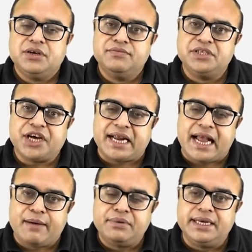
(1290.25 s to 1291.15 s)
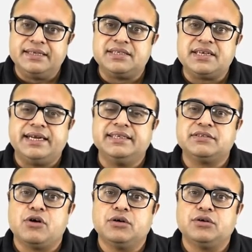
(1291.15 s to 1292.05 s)
which are happening inside
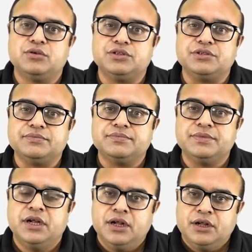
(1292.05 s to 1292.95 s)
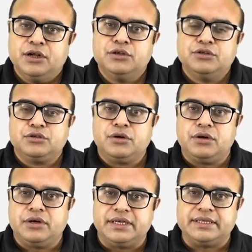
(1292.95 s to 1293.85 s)
this cockroach.
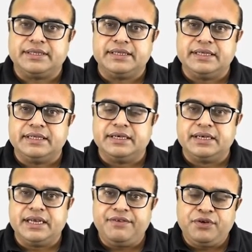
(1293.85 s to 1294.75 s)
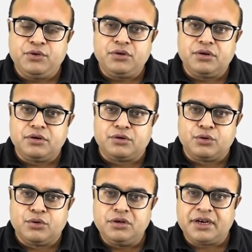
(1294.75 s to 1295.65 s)
So, if you
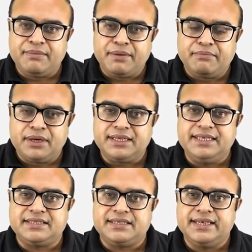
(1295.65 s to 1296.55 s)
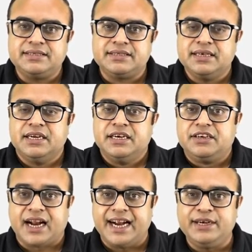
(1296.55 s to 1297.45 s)
don't remember these things,
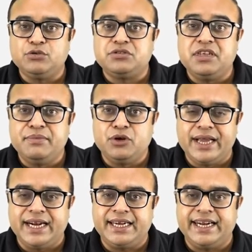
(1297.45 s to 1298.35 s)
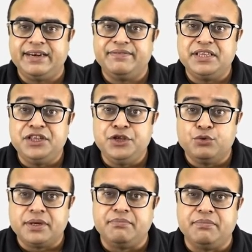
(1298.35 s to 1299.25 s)
try to simulate it with
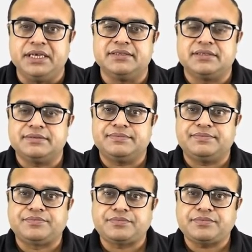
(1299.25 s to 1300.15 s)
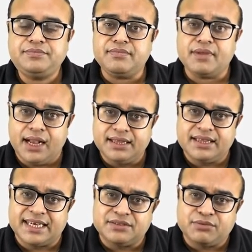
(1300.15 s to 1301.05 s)
human beings, and
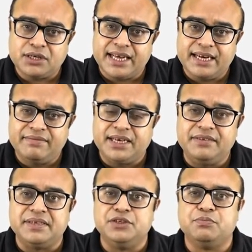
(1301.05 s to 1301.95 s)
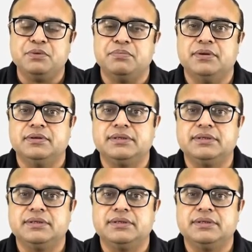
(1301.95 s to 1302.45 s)
that is what I have done with you people.